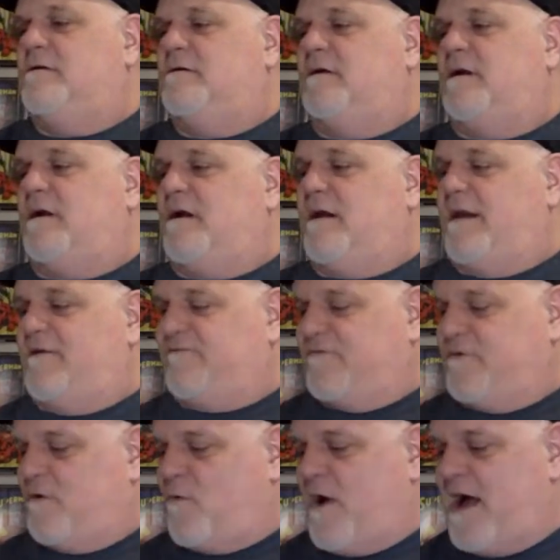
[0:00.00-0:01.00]

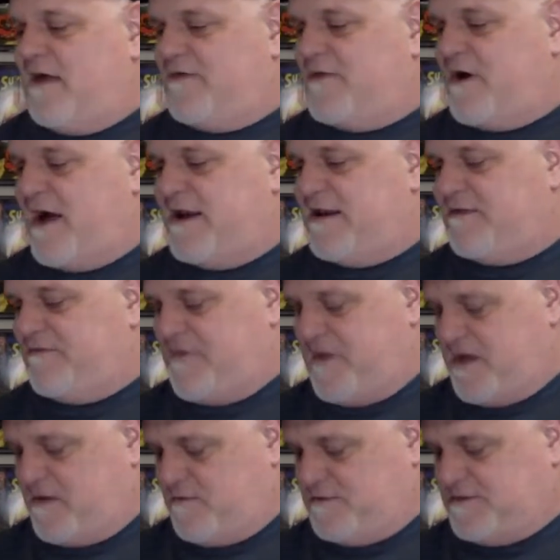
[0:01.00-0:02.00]
For a while there, I didn't
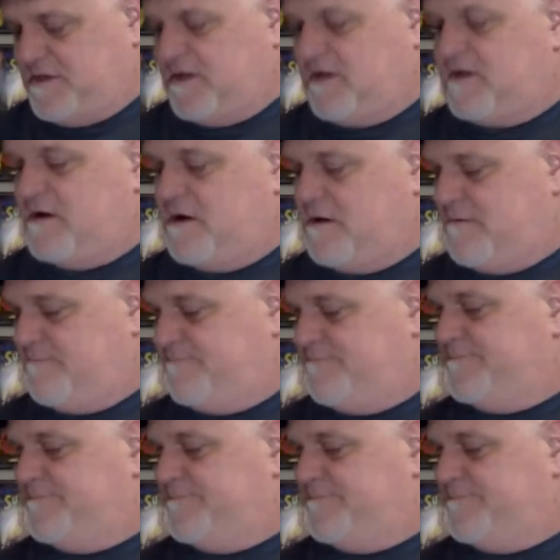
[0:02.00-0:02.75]
think it was going to come.